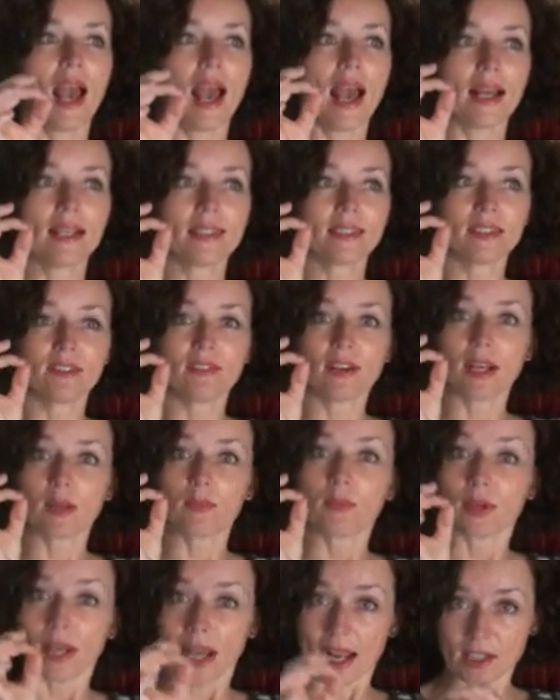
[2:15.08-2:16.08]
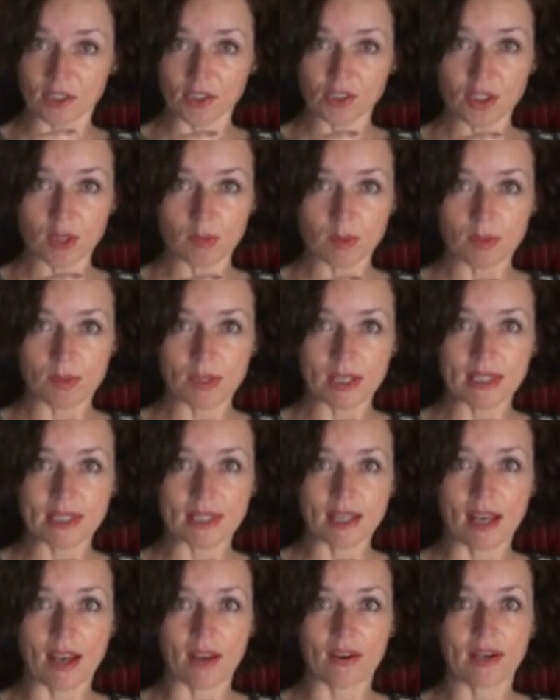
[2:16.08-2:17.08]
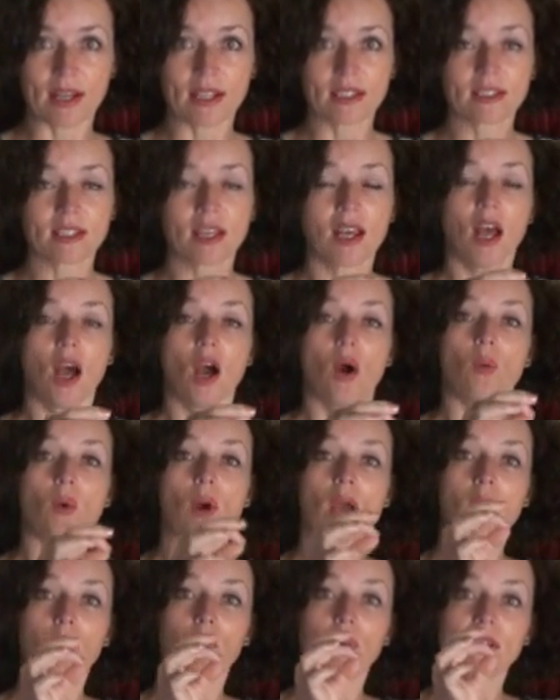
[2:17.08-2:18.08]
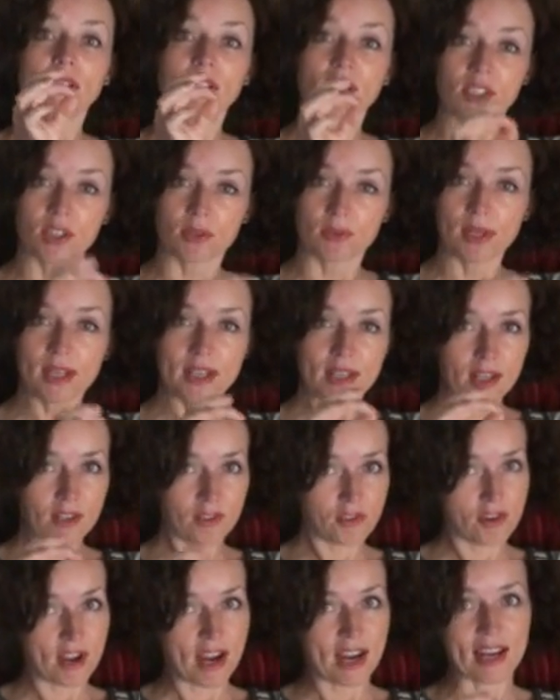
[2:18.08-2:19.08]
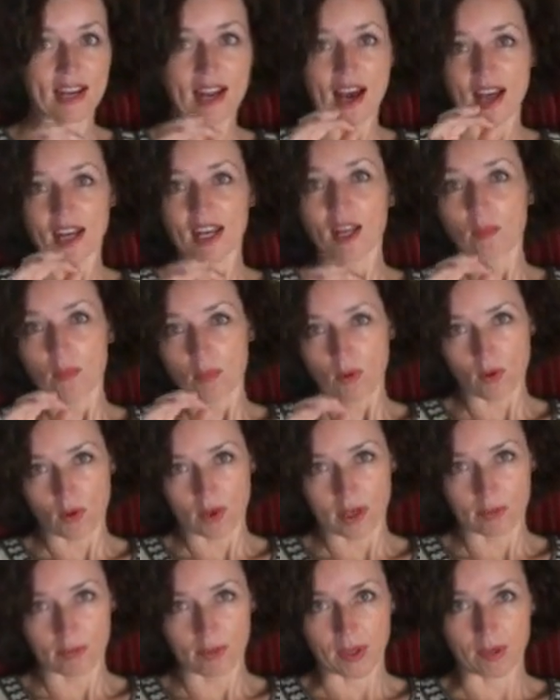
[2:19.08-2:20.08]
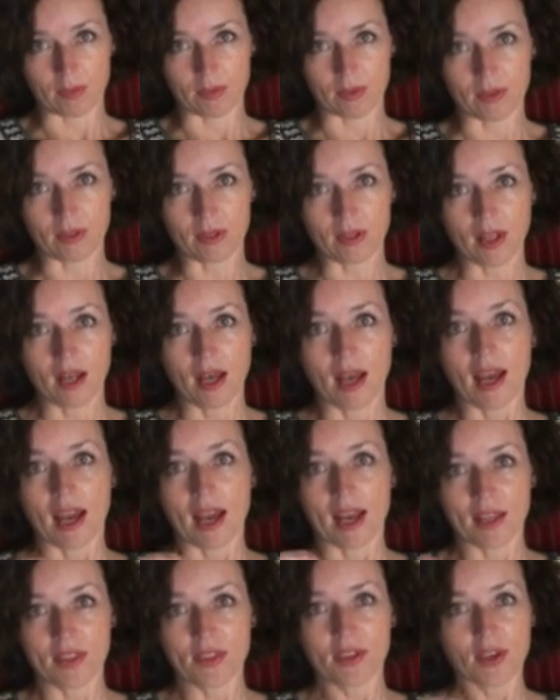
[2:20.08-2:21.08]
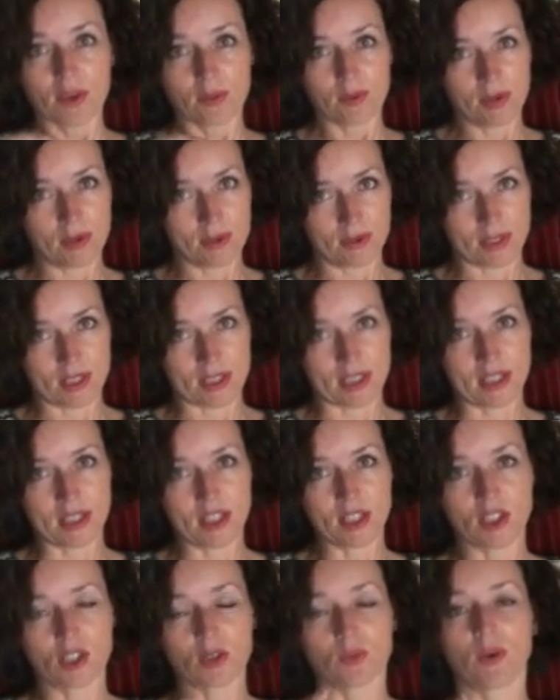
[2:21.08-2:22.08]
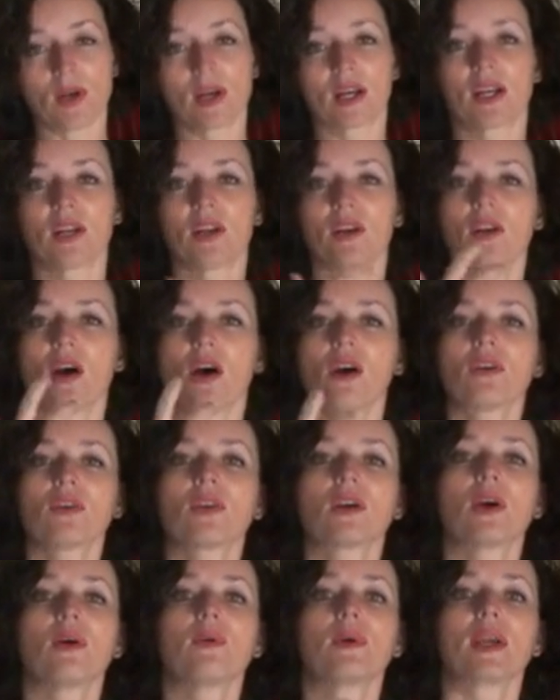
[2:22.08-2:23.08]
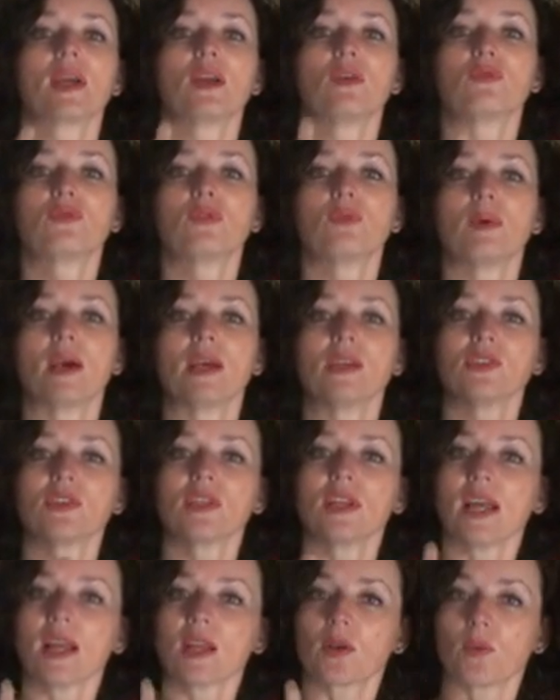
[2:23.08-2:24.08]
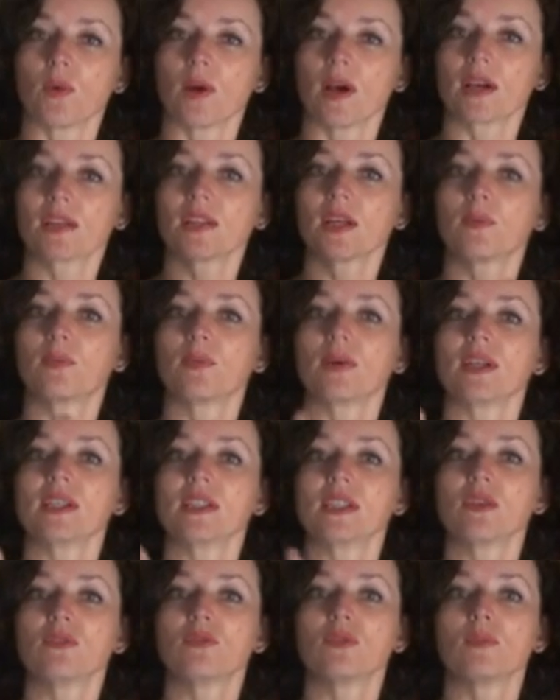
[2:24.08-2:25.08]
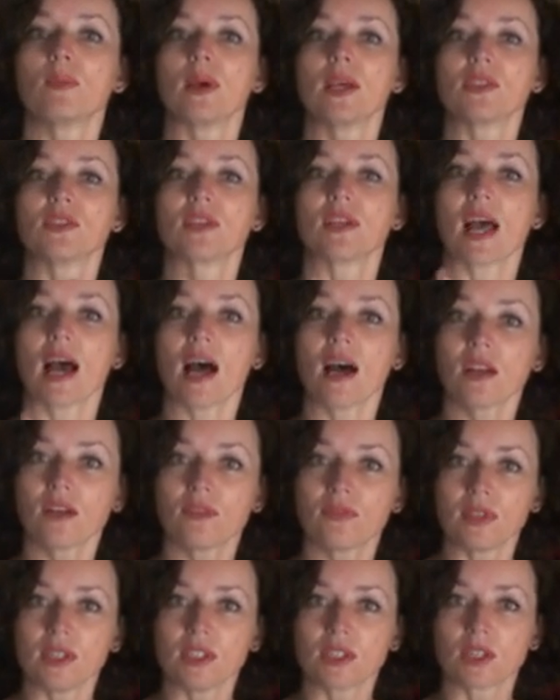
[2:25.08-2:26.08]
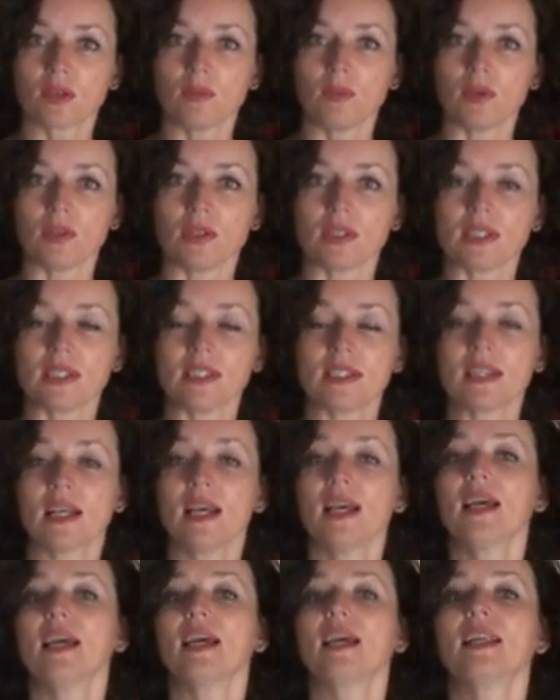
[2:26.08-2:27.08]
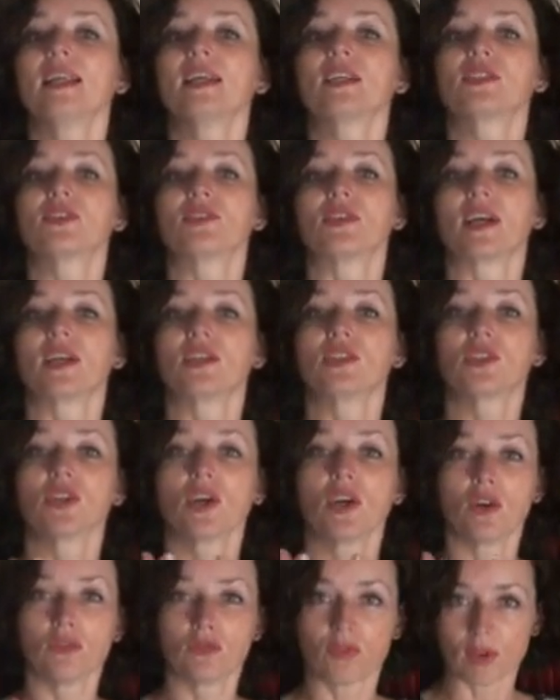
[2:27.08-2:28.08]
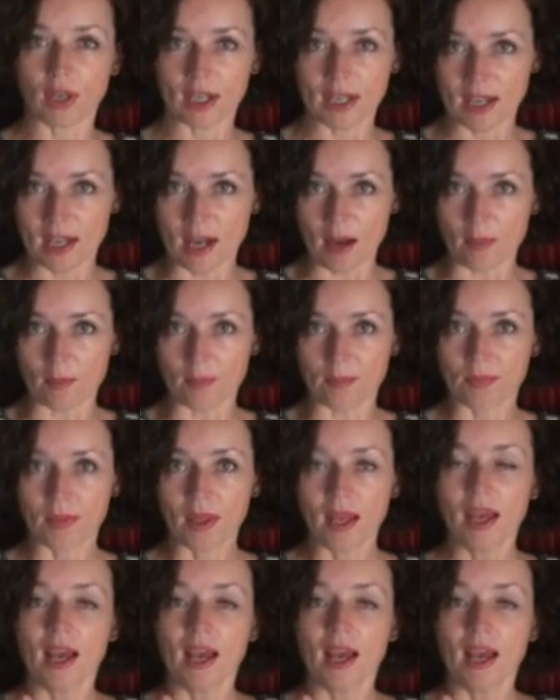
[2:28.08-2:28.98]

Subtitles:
and develop relationships with these areas, where we screen and train unemployed people in the community to work in an ongoing information network that brings information out of these communities in exchange for income.